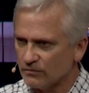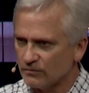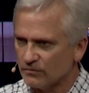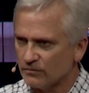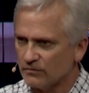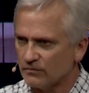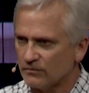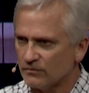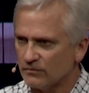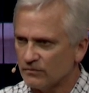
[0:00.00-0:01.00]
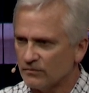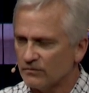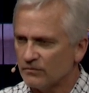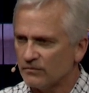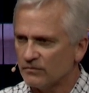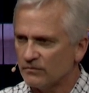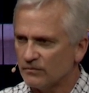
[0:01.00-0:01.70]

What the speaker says: (silence)